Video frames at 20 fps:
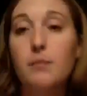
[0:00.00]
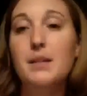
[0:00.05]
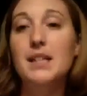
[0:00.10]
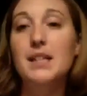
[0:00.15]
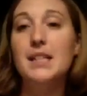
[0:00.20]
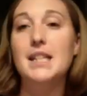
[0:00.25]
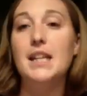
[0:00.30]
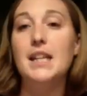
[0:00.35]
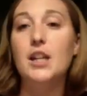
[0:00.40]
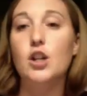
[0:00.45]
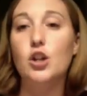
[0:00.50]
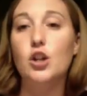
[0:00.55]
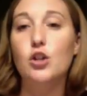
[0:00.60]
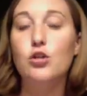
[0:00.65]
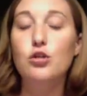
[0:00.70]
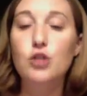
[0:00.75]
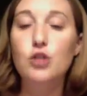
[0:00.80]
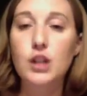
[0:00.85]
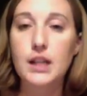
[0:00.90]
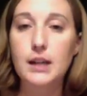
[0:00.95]
It's like a
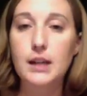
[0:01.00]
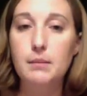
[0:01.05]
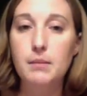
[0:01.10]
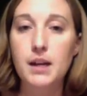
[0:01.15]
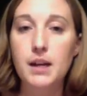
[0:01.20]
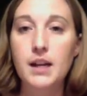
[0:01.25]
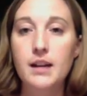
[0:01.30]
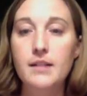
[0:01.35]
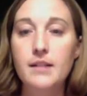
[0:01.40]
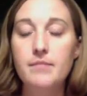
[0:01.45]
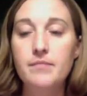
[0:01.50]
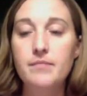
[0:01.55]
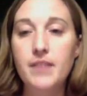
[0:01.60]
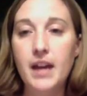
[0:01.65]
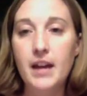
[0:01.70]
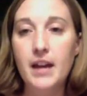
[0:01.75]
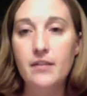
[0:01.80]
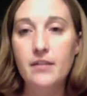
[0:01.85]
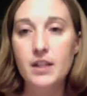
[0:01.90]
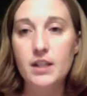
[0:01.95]
cream
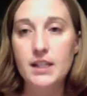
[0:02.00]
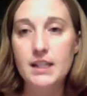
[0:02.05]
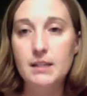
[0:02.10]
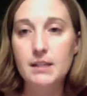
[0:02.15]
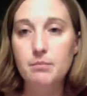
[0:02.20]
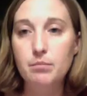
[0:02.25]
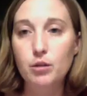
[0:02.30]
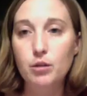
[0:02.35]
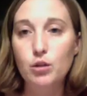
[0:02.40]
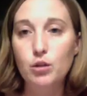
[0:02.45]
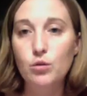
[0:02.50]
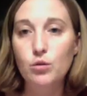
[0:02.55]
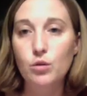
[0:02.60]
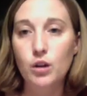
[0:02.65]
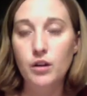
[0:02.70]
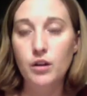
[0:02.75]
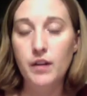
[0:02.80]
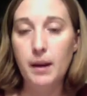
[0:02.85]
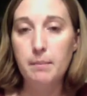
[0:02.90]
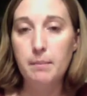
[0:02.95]
that the deep blue
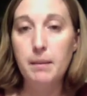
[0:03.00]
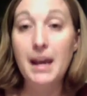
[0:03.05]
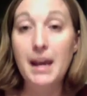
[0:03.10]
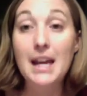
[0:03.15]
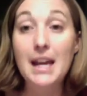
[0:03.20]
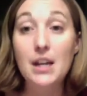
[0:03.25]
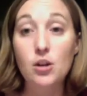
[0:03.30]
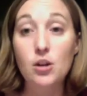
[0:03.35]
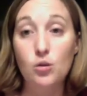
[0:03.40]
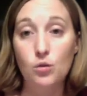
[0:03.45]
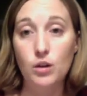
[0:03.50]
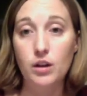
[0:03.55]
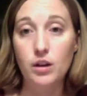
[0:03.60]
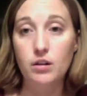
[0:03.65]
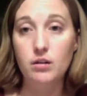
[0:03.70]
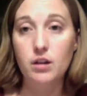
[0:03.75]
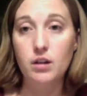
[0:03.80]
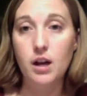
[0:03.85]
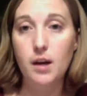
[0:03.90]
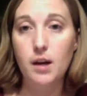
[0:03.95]
oil, that pain
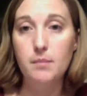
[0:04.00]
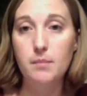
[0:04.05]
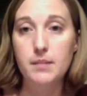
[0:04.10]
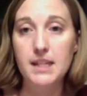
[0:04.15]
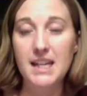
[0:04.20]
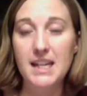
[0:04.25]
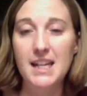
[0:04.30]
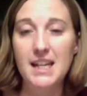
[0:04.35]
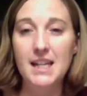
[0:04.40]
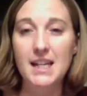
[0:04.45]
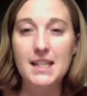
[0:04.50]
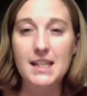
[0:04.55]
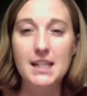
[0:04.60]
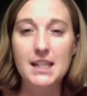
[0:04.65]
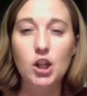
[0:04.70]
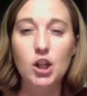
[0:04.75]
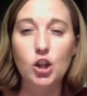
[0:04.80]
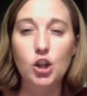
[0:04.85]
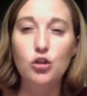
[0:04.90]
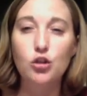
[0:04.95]
oil, comes in, and it's in
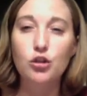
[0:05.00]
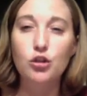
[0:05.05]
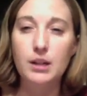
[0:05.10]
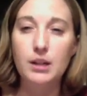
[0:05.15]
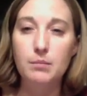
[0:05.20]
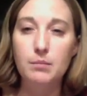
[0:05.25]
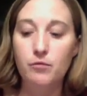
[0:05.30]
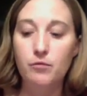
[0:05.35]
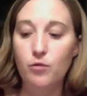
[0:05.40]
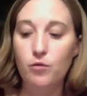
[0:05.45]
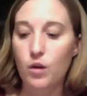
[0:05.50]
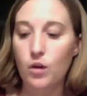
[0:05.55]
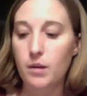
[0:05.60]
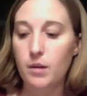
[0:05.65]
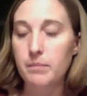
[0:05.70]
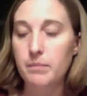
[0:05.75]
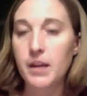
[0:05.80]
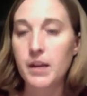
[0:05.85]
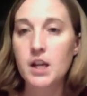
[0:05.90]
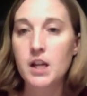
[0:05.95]
a cream form.
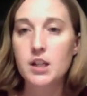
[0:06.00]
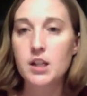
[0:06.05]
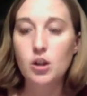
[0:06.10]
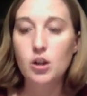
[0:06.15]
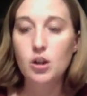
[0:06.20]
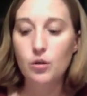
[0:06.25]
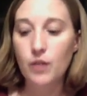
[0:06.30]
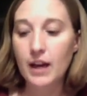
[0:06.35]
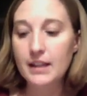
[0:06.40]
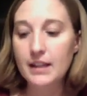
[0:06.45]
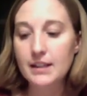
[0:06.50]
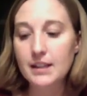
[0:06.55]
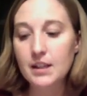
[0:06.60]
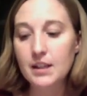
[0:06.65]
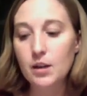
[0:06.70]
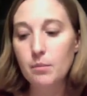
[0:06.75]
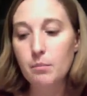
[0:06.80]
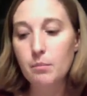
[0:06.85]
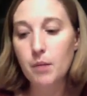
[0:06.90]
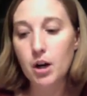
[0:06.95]
So that's
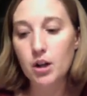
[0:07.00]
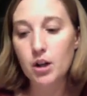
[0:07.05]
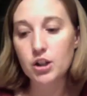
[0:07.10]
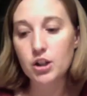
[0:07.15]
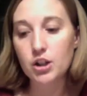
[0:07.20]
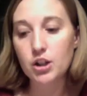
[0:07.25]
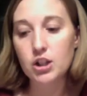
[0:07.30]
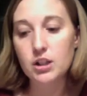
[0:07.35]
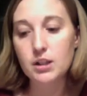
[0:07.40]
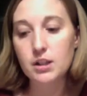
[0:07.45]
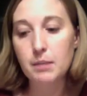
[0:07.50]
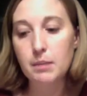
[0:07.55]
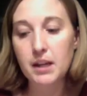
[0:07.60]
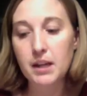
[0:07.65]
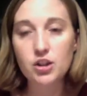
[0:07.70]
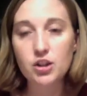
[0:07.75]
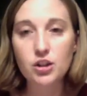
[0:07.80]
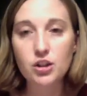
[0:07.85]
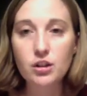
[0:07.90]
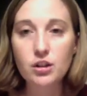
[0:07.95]
their March
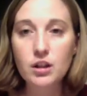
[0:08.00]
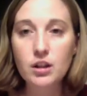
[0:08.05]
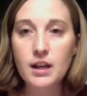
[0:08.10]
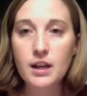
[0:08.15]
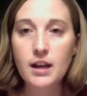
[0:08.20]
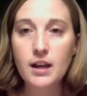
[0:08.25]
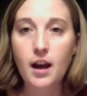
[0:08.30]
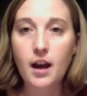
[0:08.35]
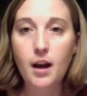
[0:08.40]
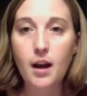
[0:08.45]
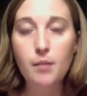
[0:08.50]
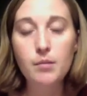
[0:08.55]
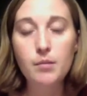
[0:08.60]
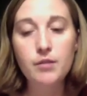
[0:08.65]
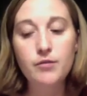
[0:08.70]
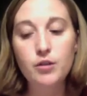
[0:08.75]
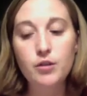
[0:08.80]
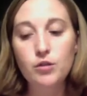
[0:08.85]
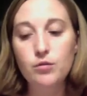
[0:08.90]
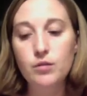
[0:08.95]
special.
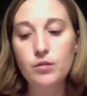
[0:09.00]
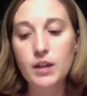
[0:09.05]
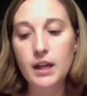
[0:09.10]
If you